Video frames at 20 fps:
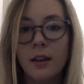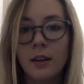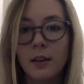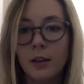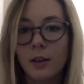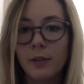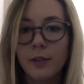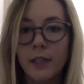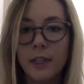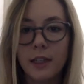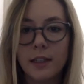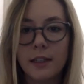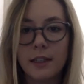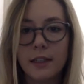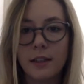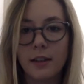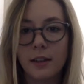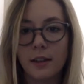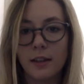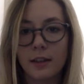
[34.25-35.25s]

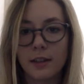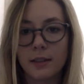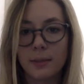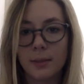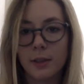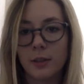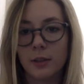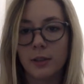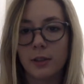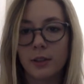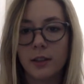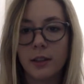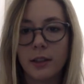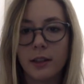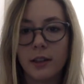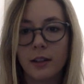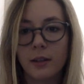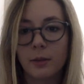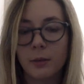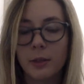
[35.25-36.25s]
COVID-19 hospital
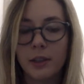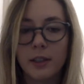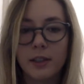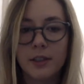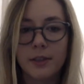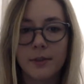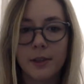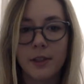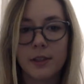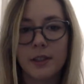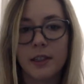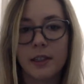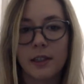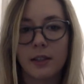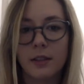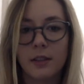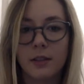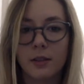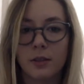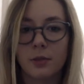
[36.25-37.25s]
and witnessed
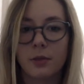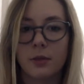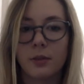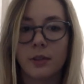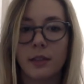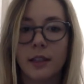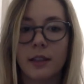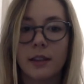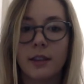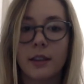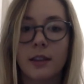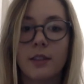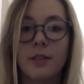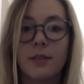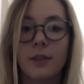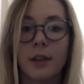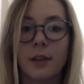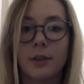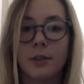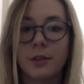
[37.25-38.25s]
firsthand the toll that this
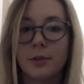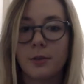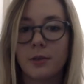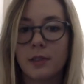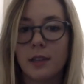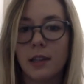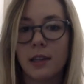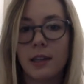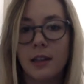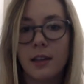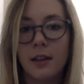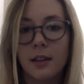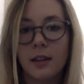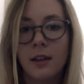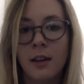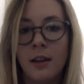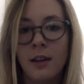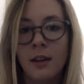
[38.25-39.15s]
virus was taking,